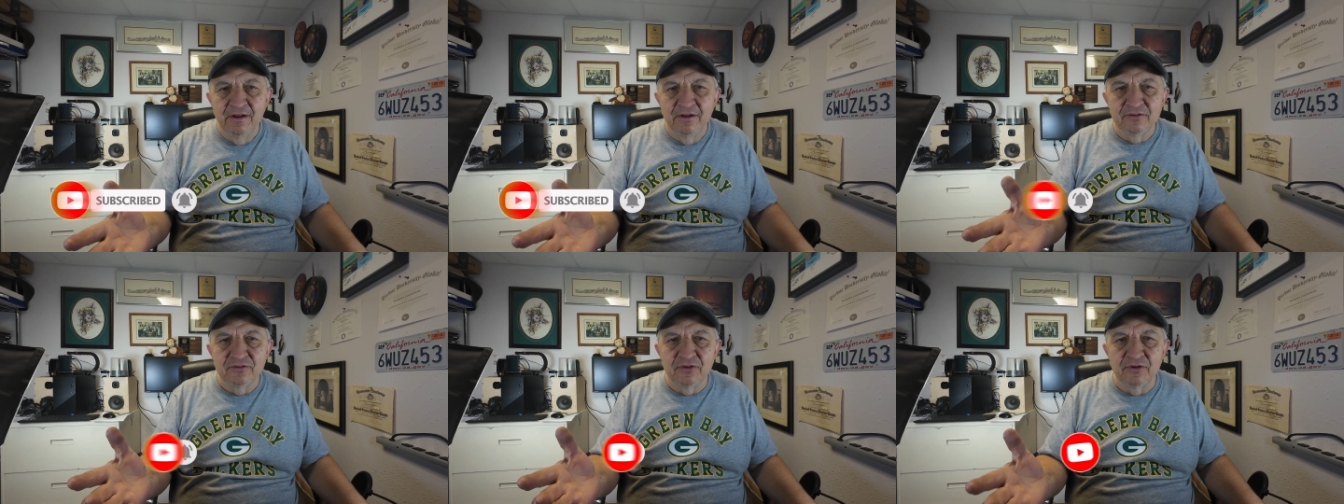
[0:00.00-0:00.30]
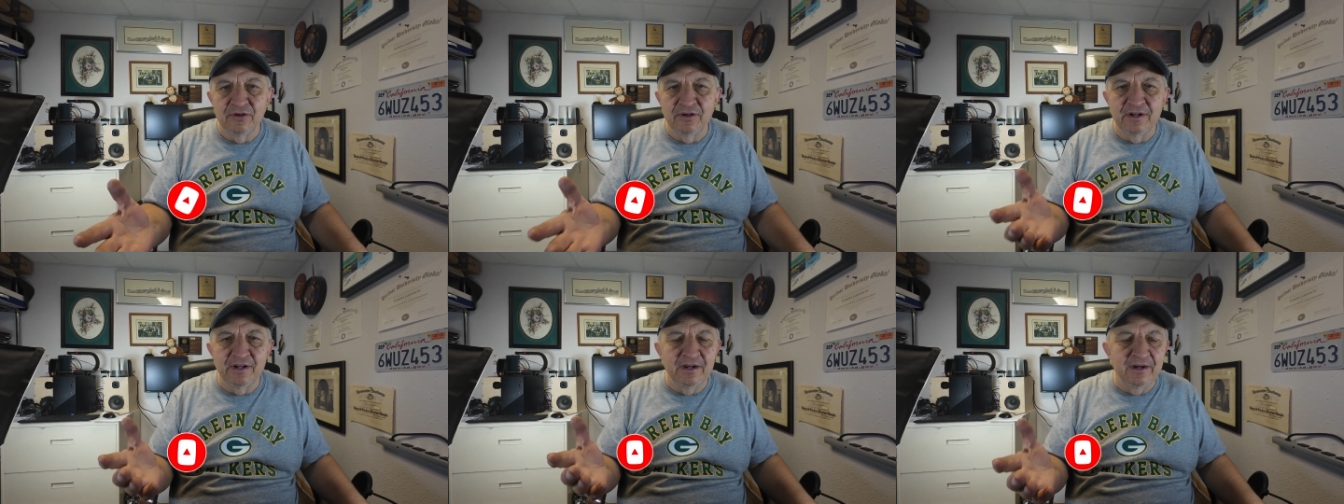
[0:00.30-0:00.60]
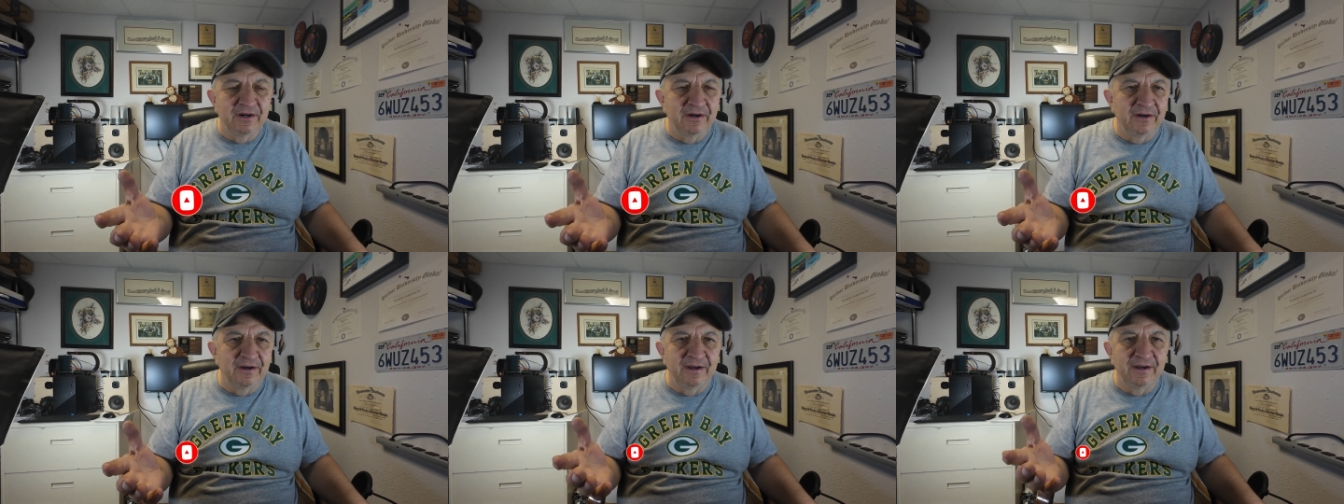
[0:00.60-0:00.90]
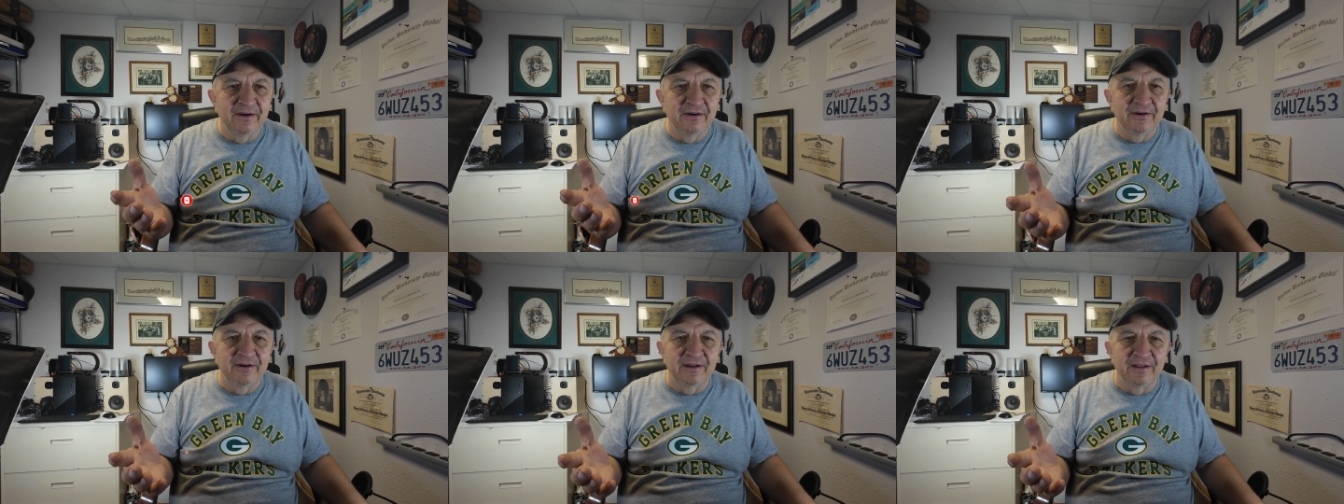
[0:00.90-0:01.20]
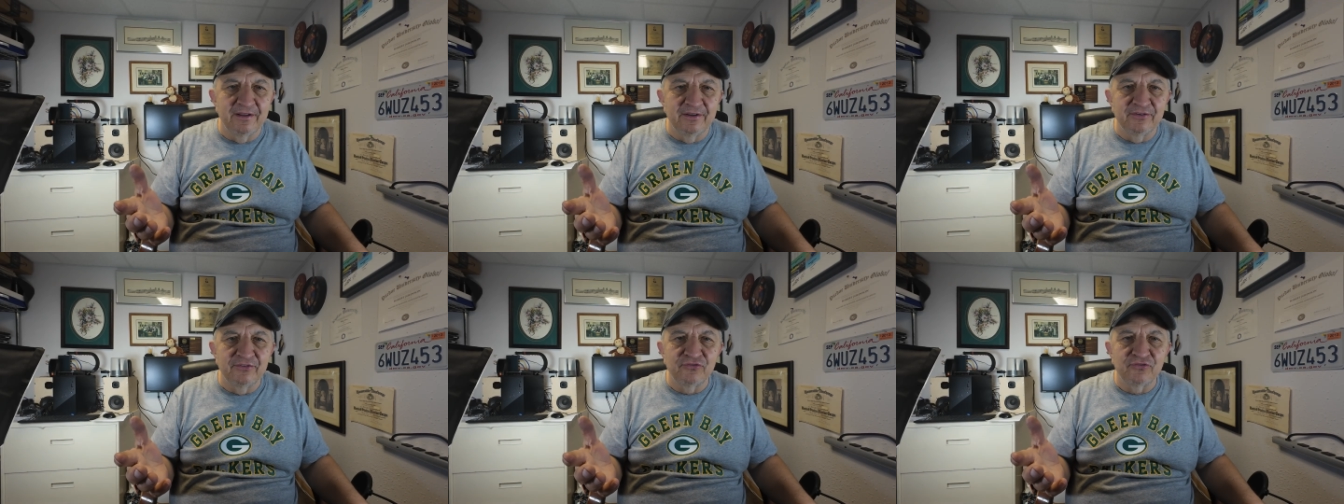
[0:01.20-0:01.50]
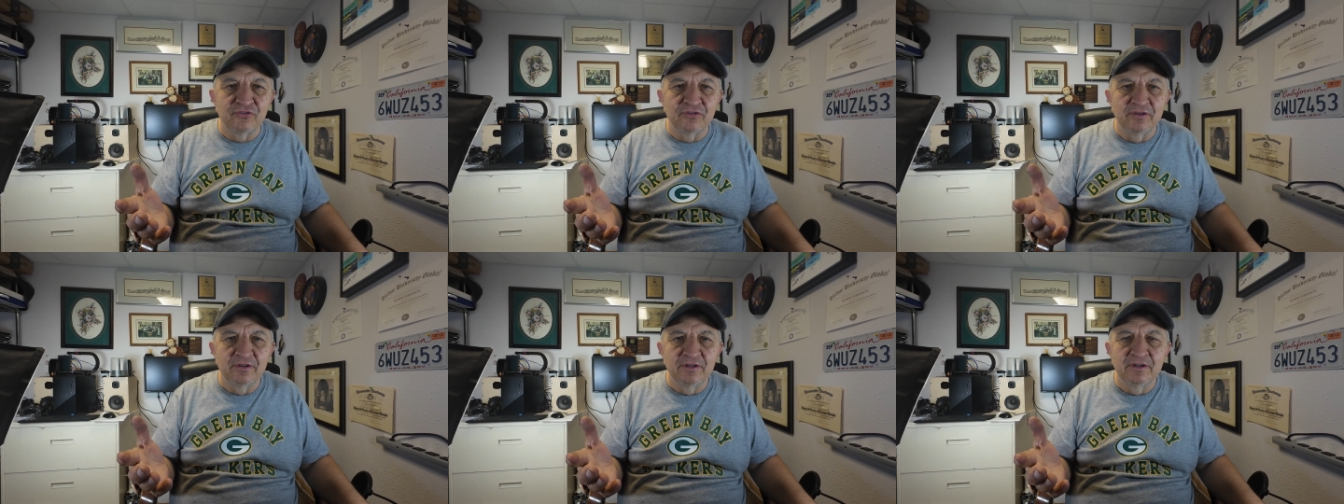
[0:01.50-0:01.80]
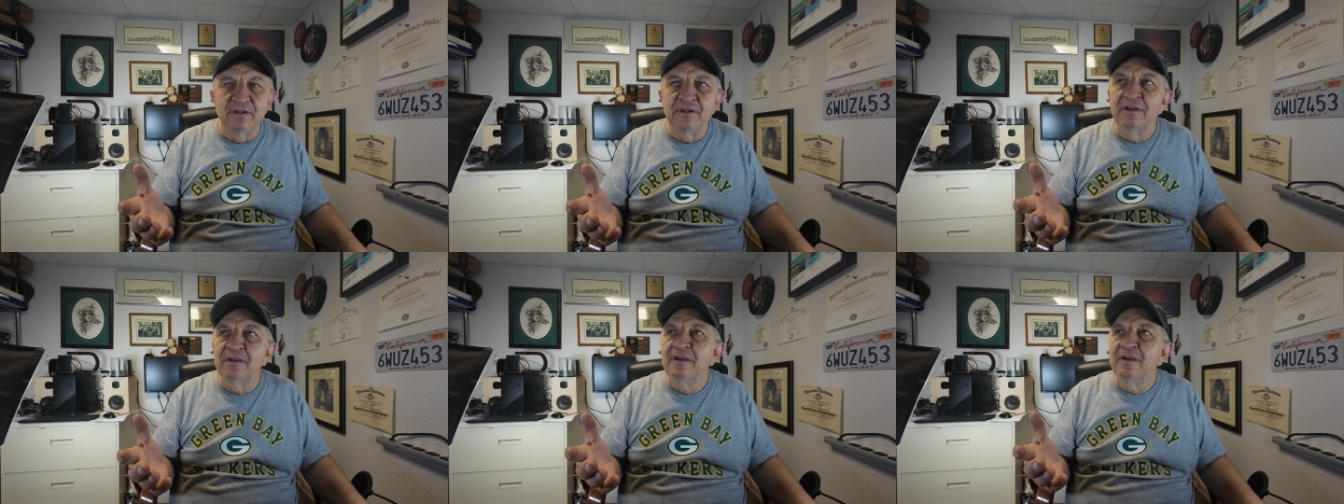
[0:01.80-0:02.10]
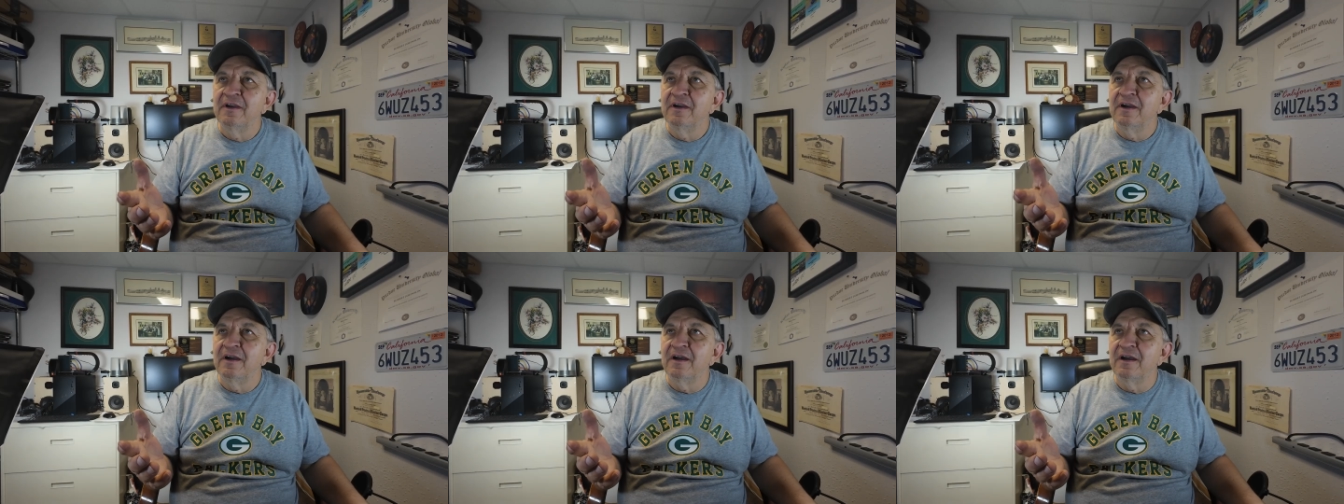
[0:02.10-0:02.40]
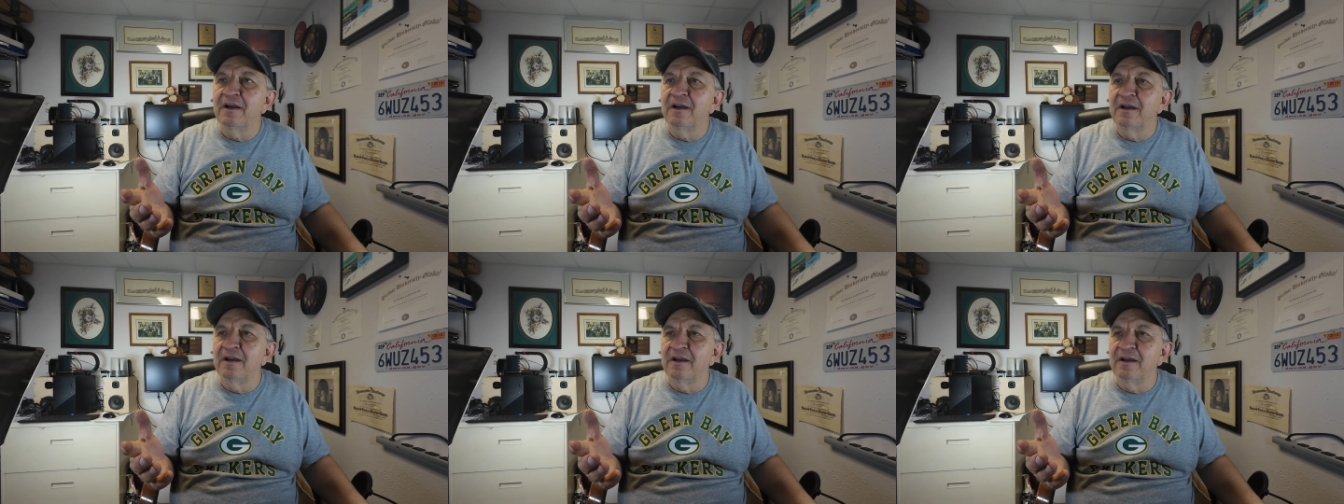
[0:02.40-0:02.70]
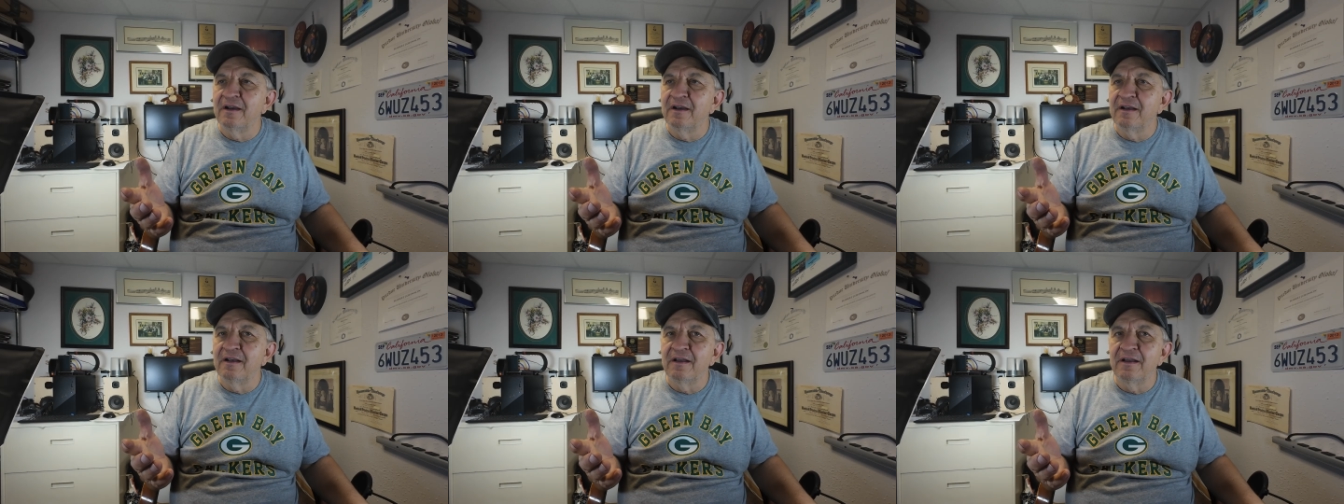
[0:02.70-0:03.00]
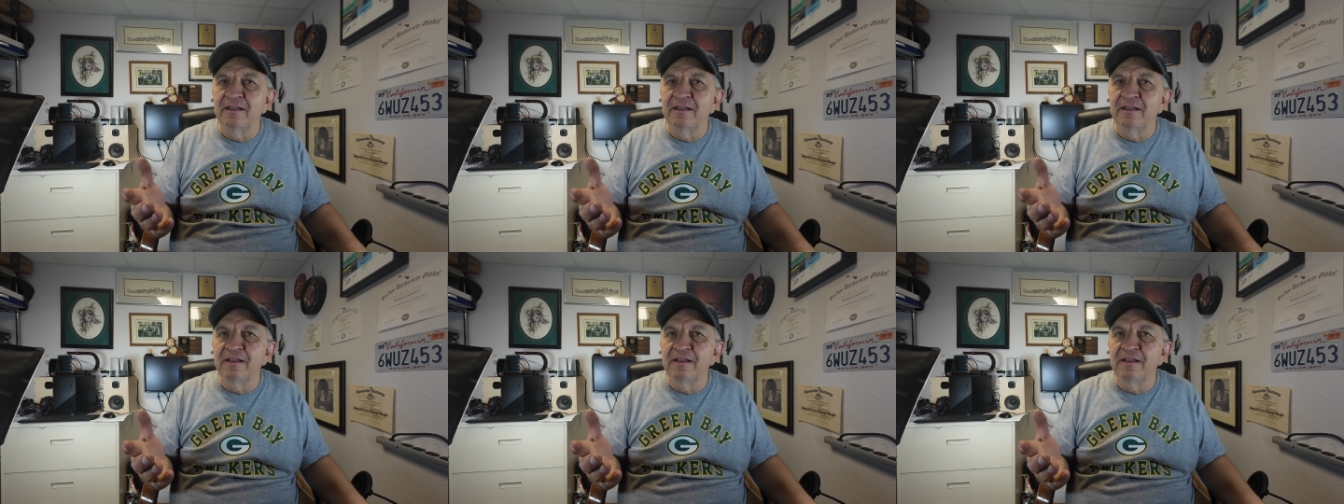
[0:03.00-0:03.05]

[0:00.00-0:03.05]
So here it is. I